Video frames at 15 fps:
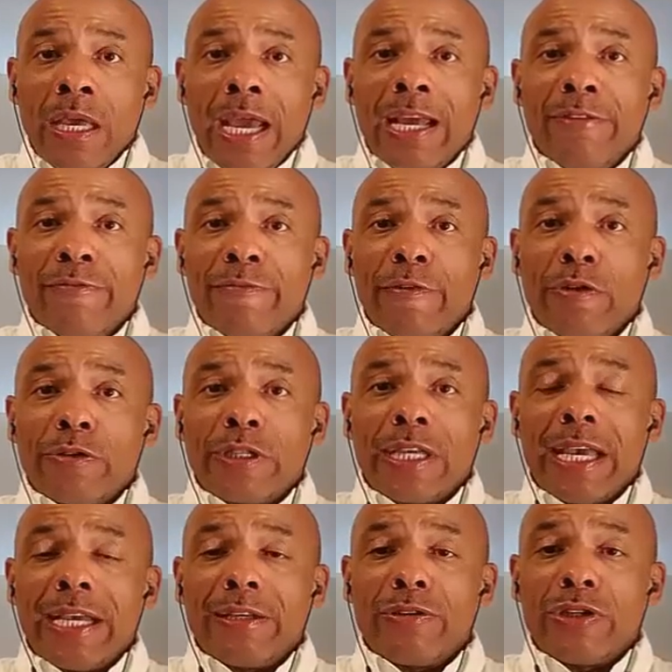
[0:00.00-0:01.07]
In 1
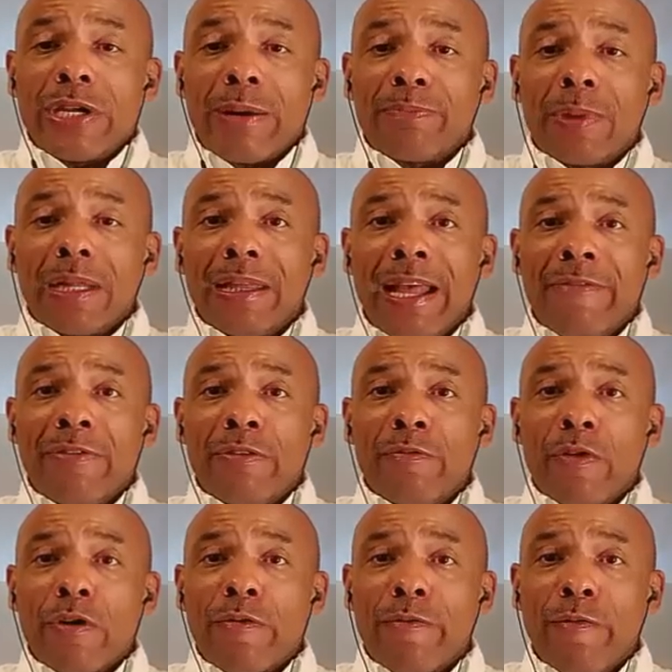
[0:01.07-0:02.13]
Kings chapter 11
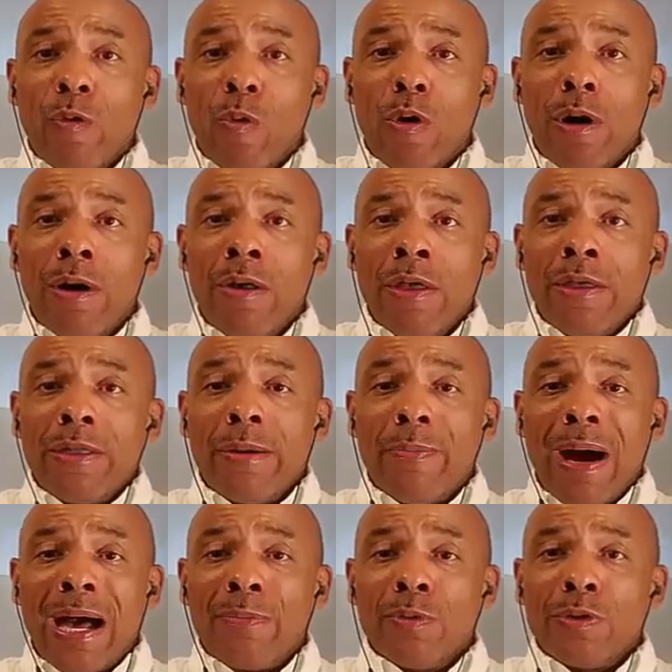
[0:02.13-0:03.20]
verse 4, the
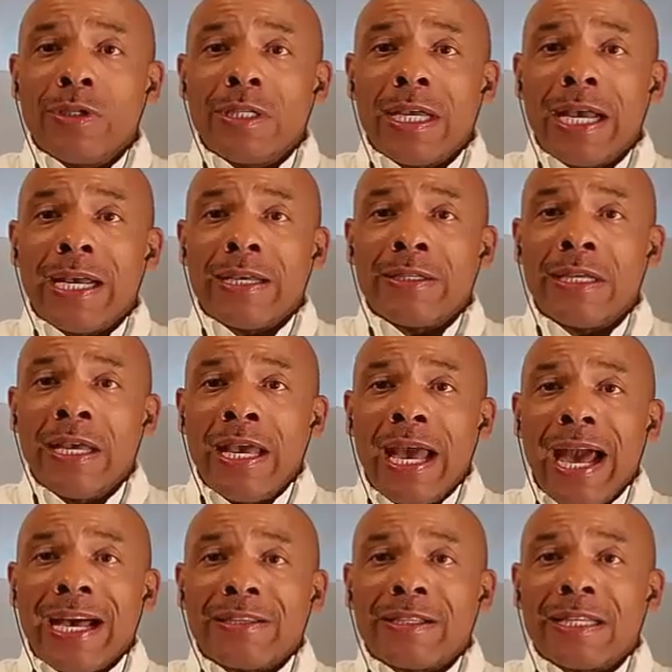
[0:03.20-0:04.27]
Bible says,
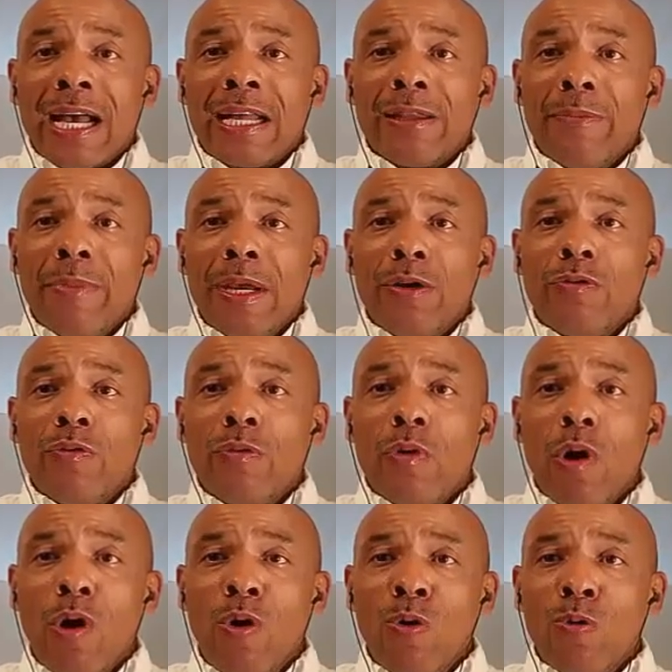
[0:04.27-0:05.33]
as Solomon grew
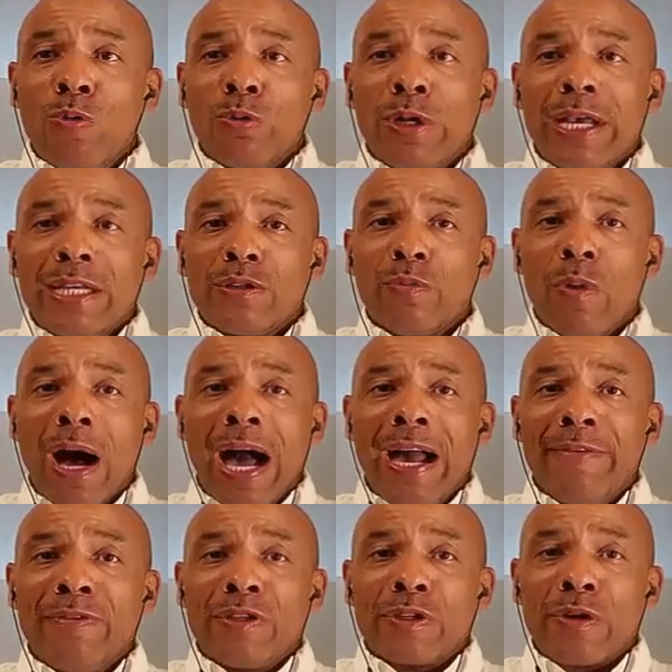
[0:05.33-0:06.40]
old, his
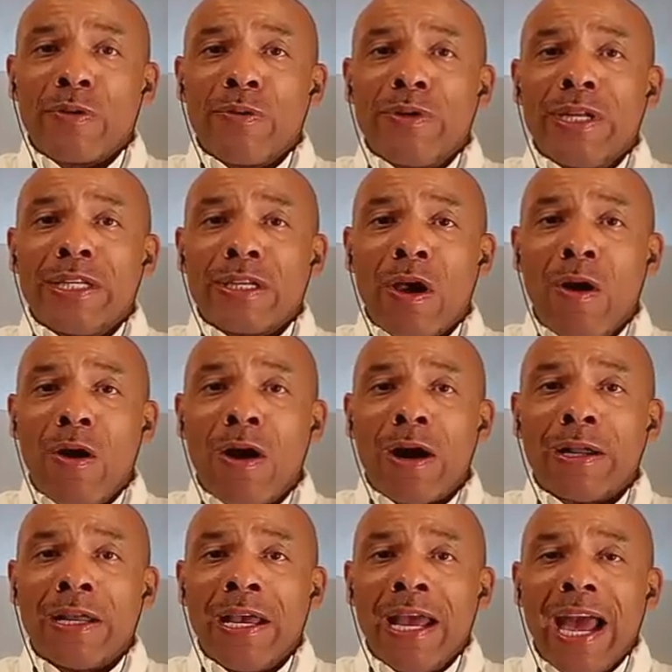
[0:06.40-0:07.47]
wives turned his
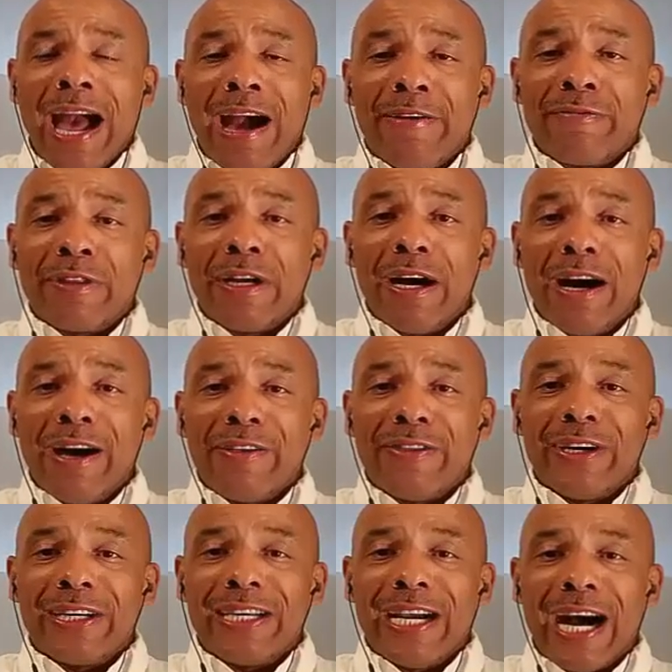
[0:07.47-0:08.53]
heart after
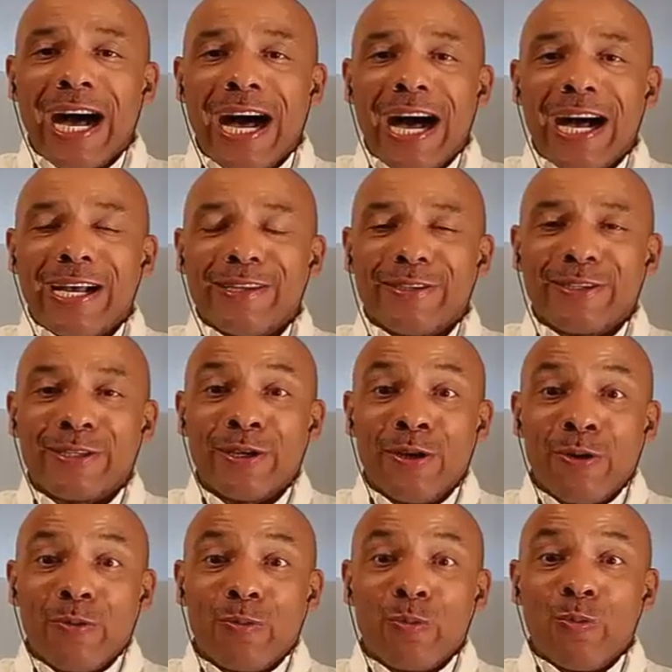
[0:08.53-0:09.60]
other gods.
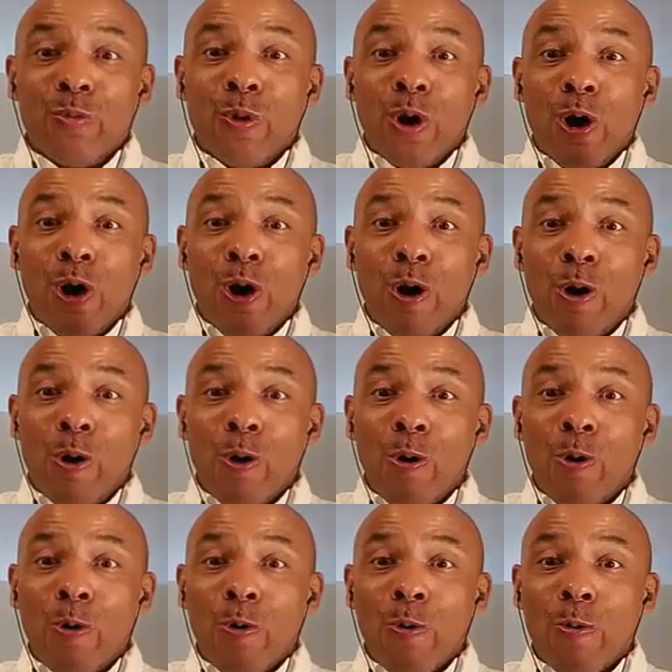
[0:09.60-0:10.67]

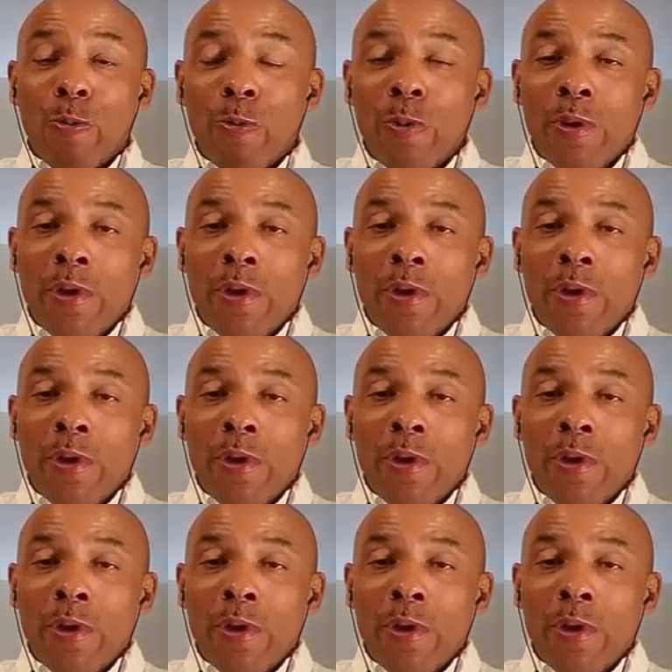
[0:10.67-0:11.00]
Whoa!